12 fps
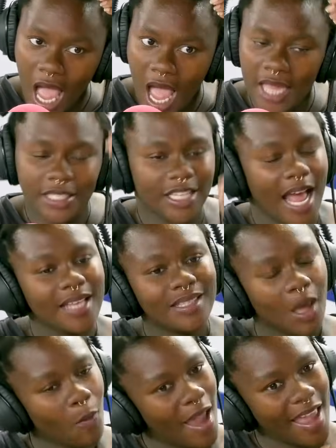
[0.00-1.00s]
Yeah,
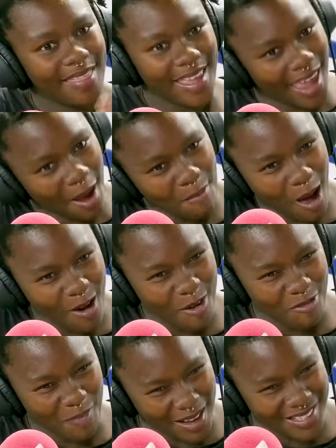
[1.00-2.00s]
just the way they came
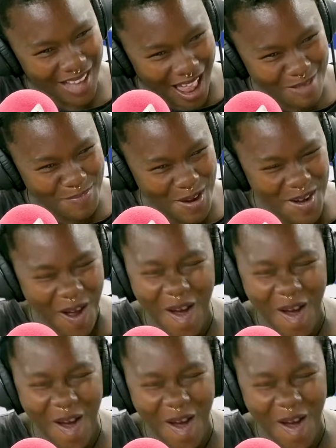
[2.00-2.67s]
out of my scalp,